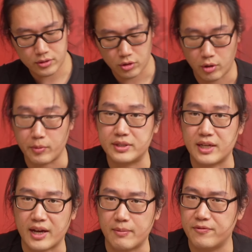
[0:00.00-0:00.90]
so almost
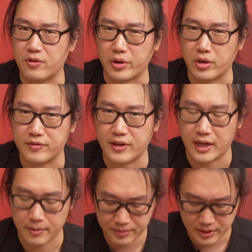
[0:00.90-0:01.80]
like I'm throwing off the hump,